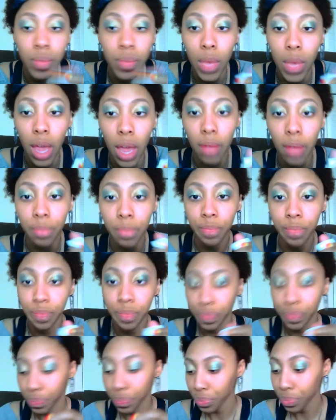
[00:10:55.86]
Okay,
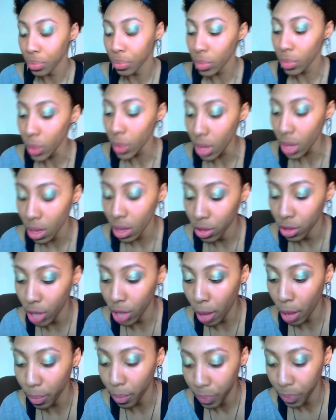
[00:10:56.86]

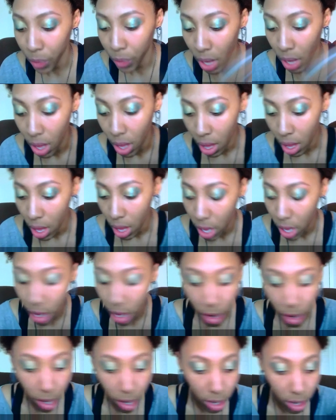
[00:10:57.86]
so
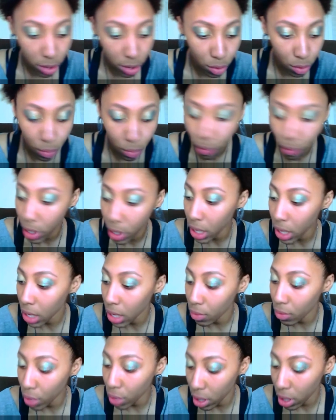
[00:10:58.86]
here is the
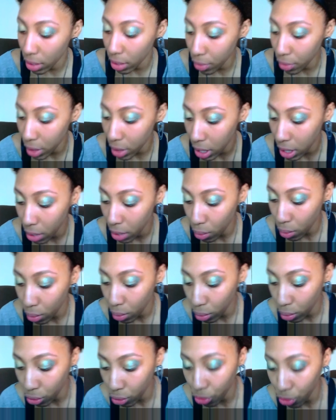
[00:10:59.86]
really, really, really
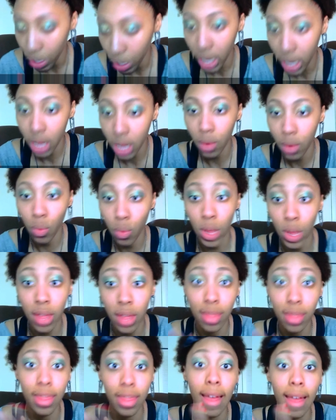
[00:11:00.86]
cool trick
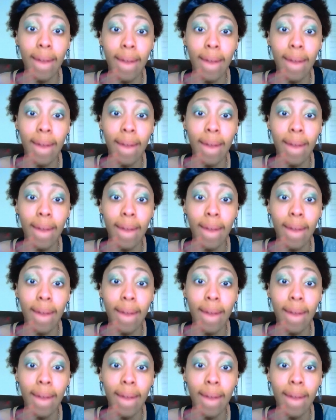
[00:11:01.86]
with